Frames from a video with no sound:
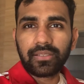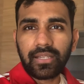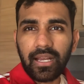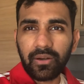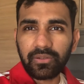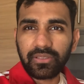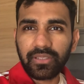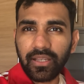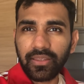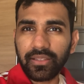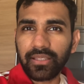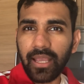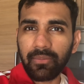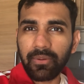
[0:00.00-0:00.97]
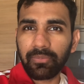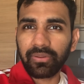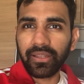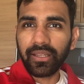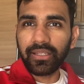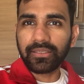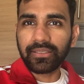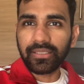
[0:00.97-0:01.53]
Now is not the time to play
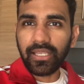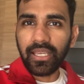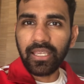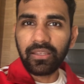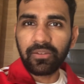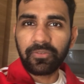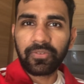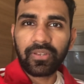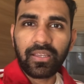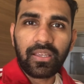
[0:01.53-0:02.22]
it safe.